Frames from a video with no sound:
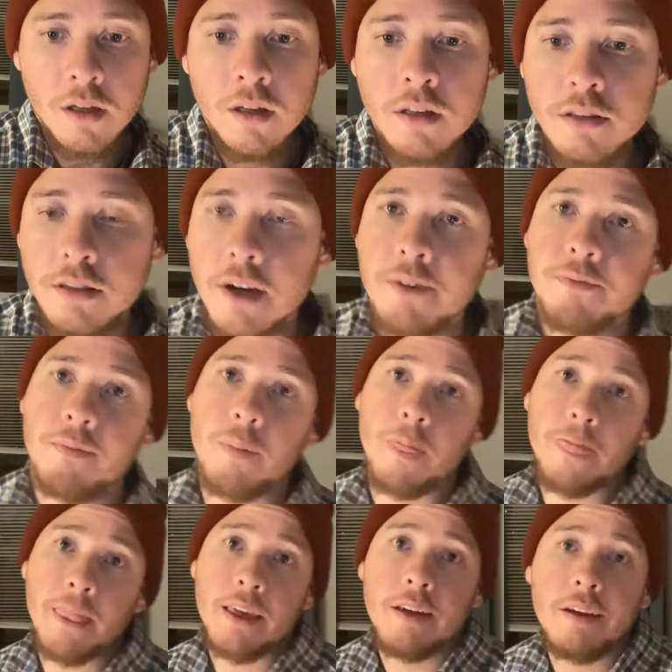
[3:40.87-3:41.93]
So,
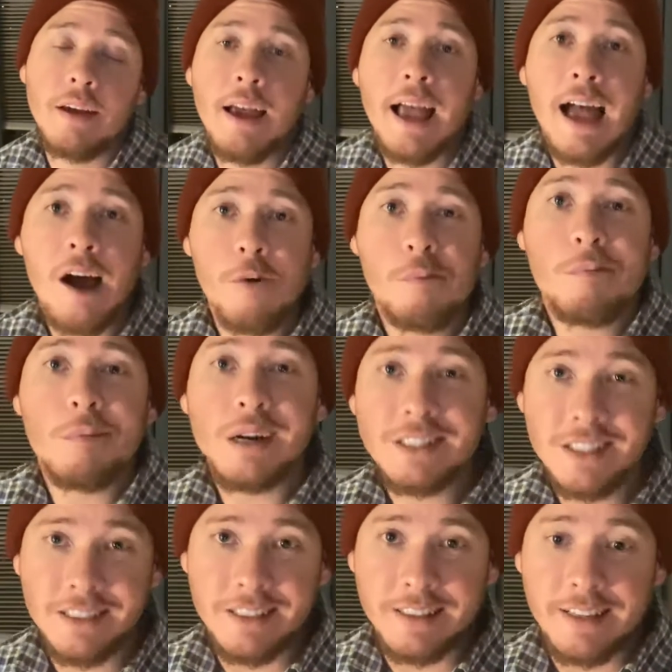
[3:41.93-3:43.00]
how much
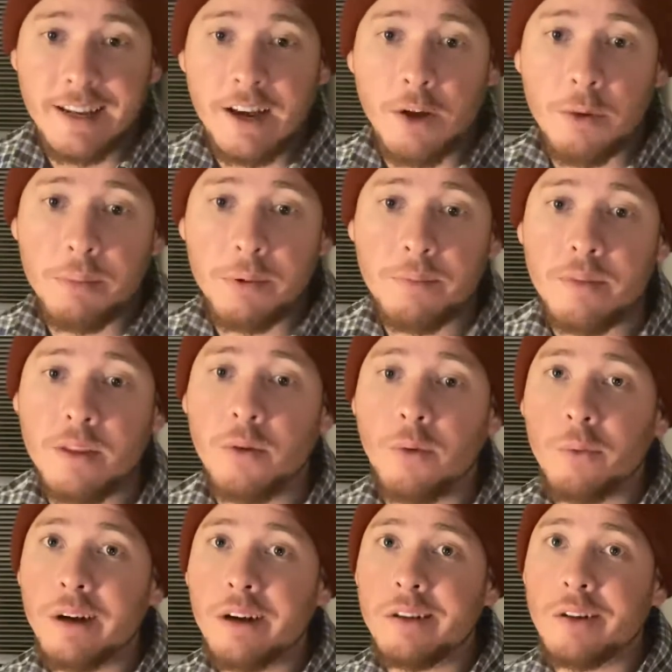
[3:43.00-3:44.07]
does it help?
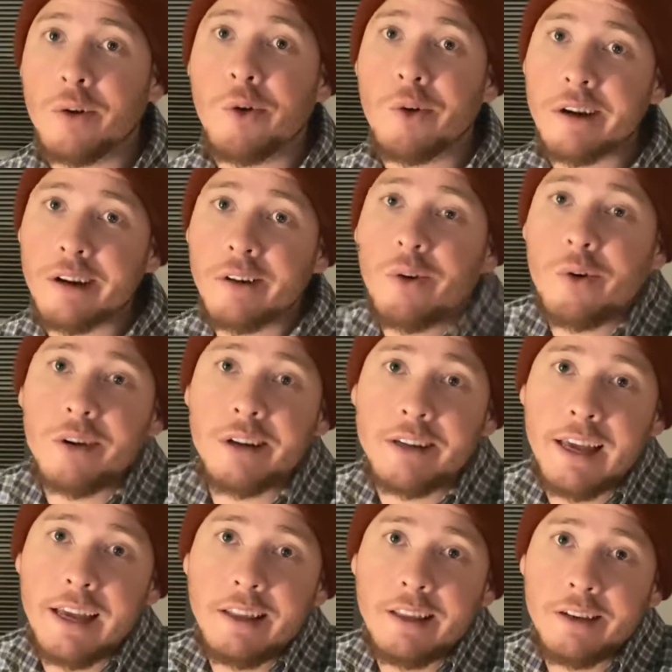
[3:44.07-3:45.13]
Well, according to Horta
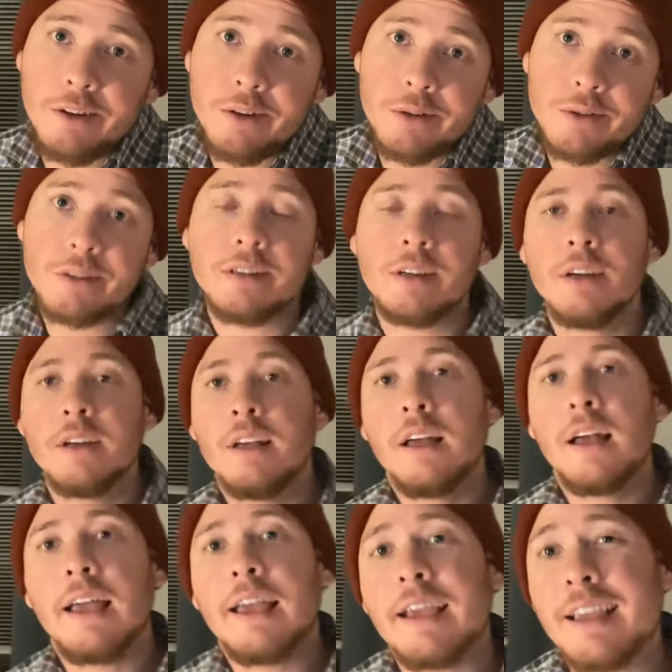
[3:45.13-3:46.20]
Daily News,
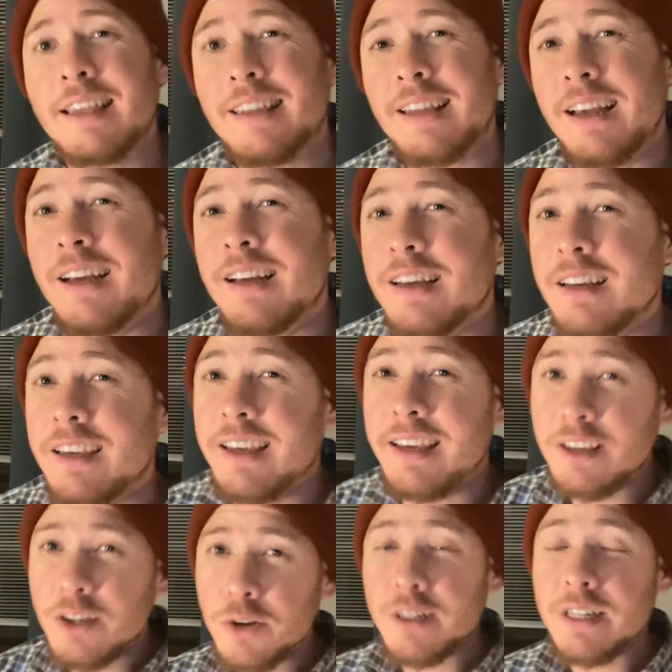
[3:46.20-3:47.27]
can
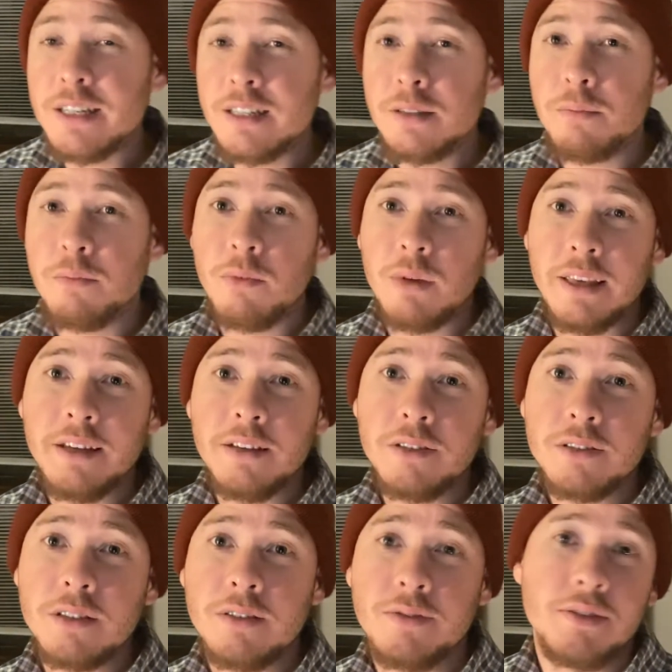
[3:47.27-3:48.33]
increase
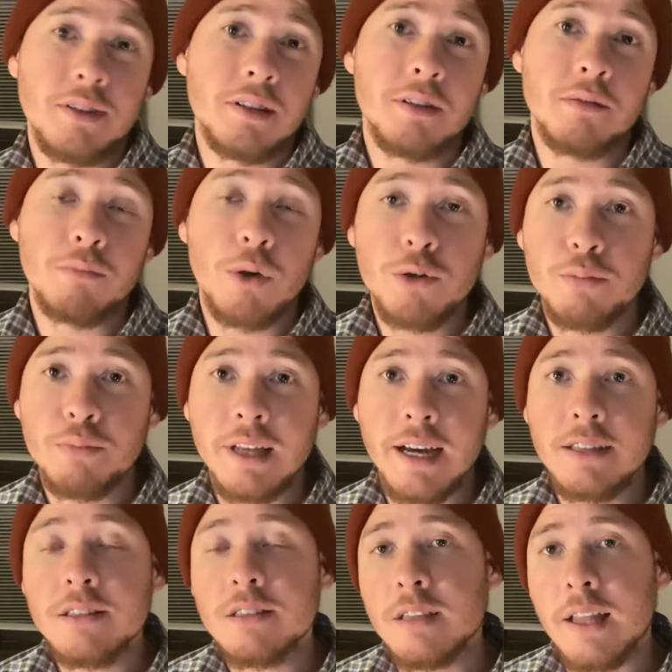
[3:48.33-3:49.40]
yields for most
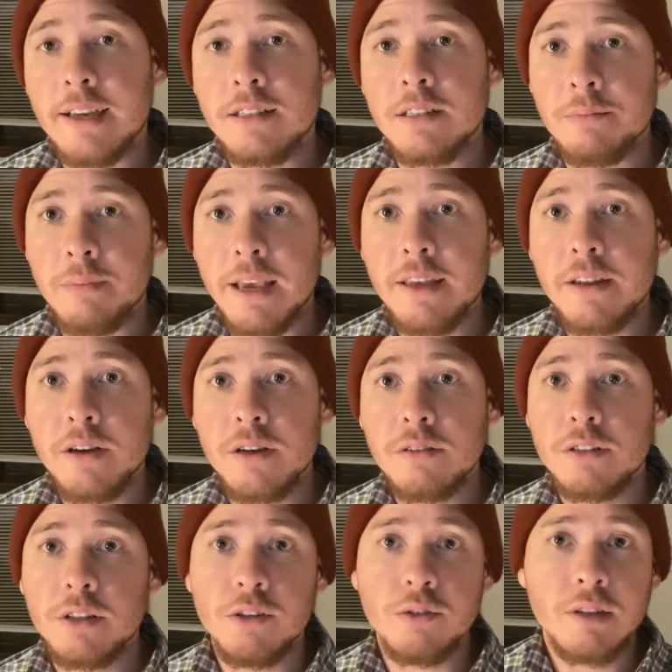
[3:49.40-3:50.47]
plants like tomatoes,
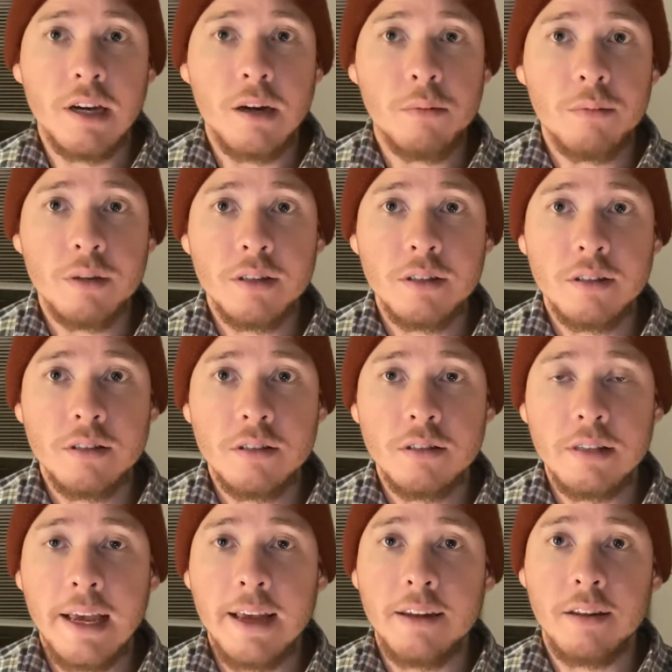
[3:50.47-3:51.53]
cucumbers,
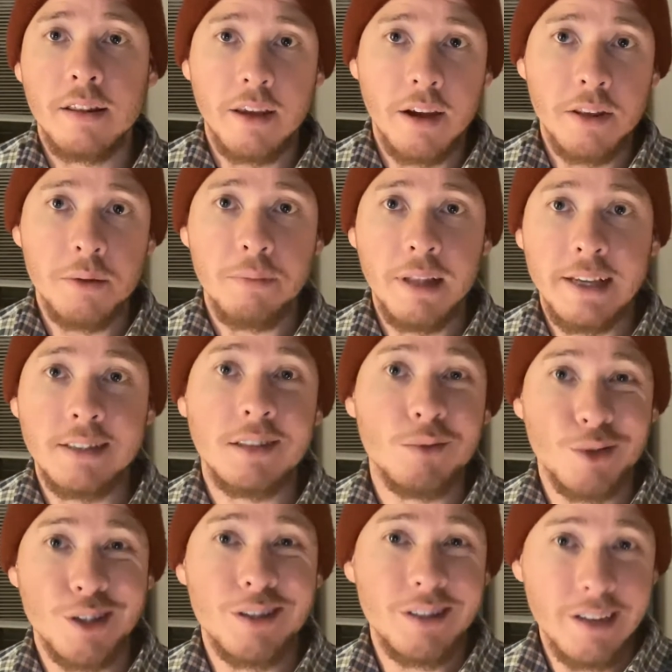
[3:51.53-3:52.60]
and the other plants that were
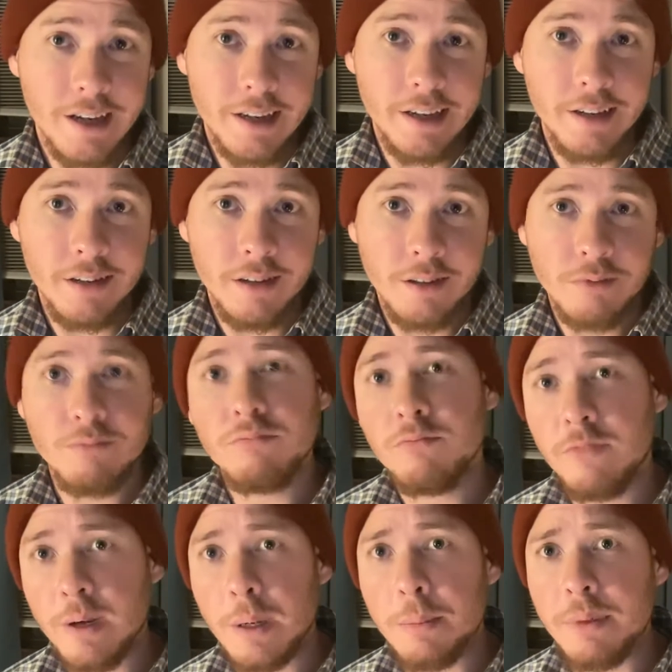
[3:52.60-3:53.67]
studied.
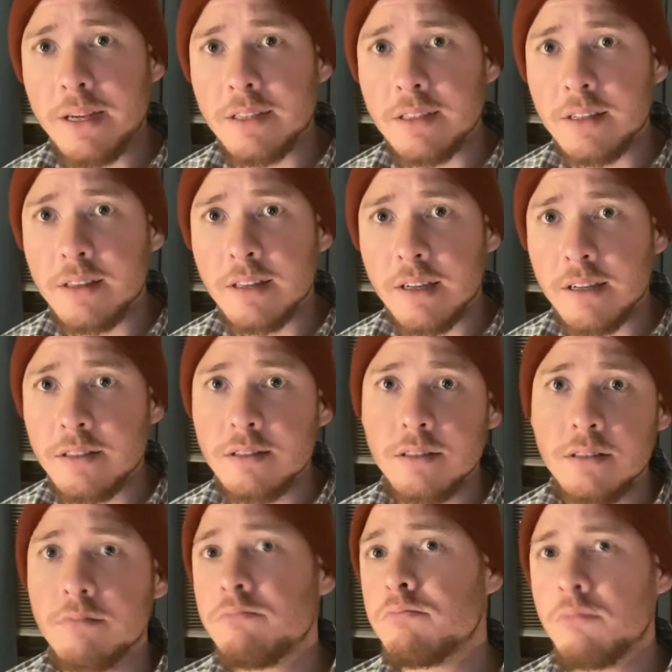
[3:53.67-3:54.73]
Very basic things,
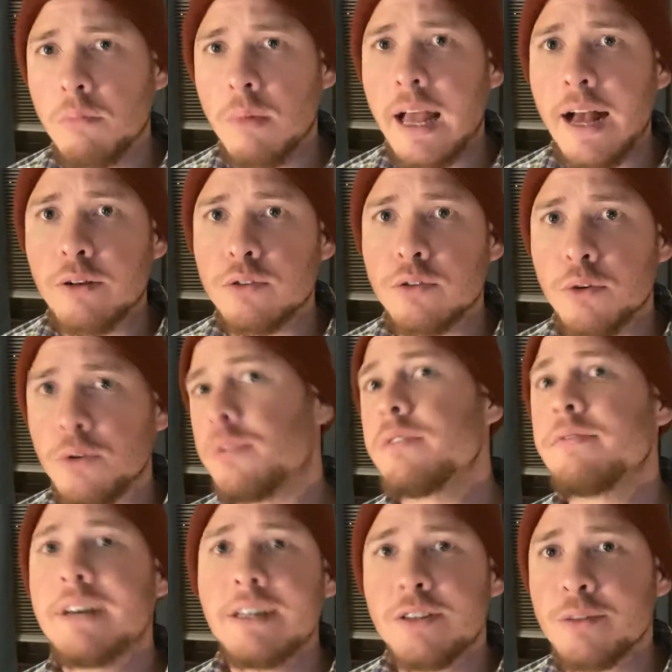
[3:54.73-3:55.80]
household
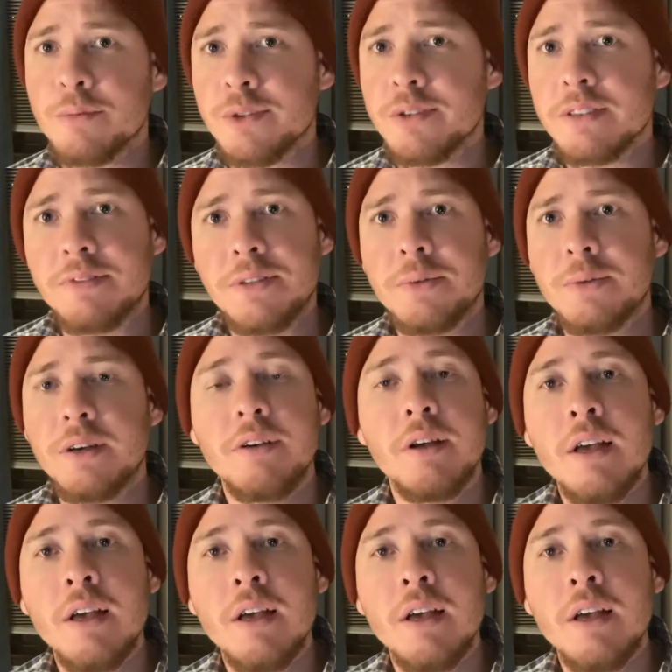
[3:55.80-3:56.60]
vegetables, if you will.